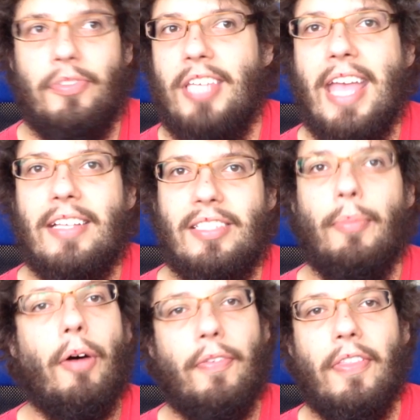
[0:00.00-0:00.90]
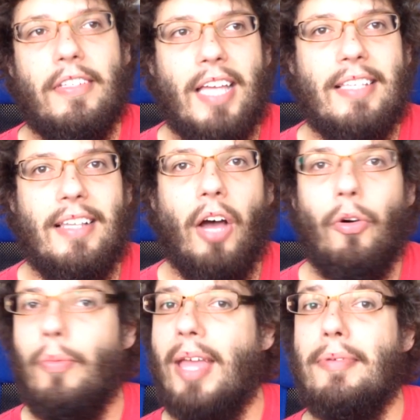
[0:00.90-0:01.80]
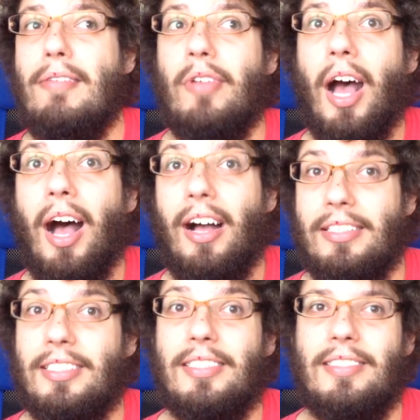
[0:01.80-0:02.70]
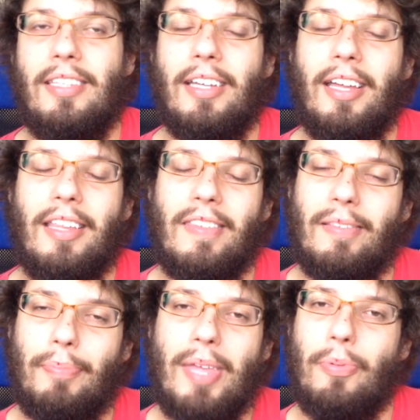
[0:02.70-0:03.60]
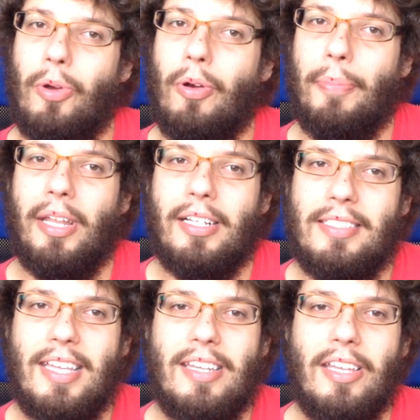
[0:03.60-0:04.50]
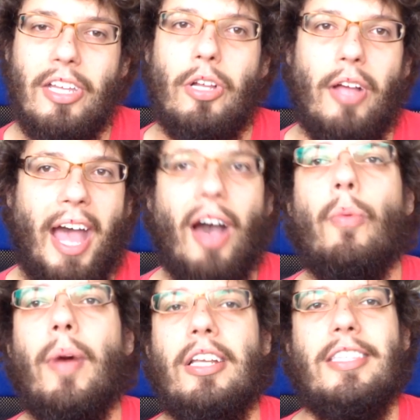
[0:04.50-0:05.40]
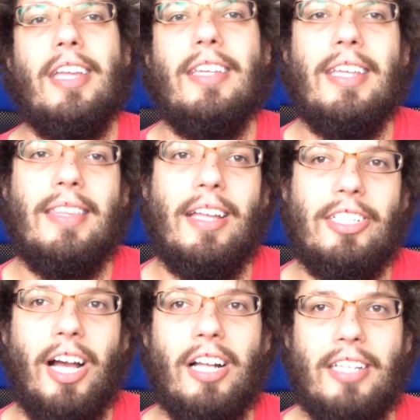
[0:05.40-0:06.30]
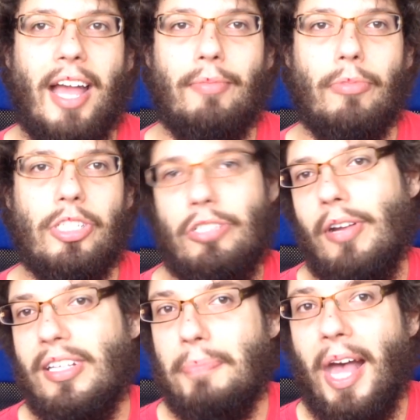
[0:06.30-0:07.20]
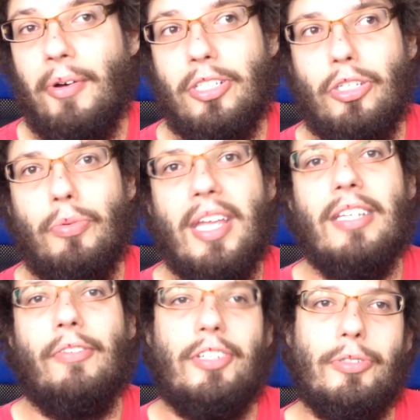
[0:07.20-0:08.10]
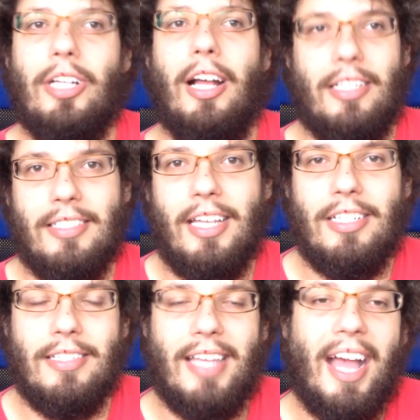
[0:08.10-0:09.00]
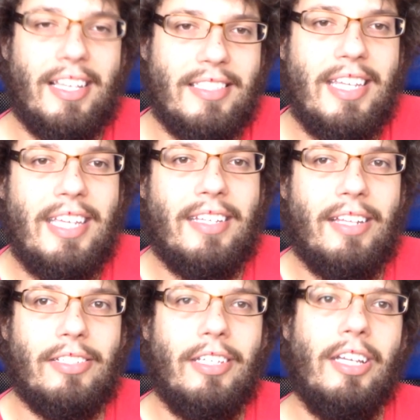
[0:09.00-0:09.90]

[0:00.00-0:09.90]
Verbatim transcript: takes some off of the Tesla, or maybe even asks the people who are plugged in how much they need that charge and restricts power to individual charging stations as needed.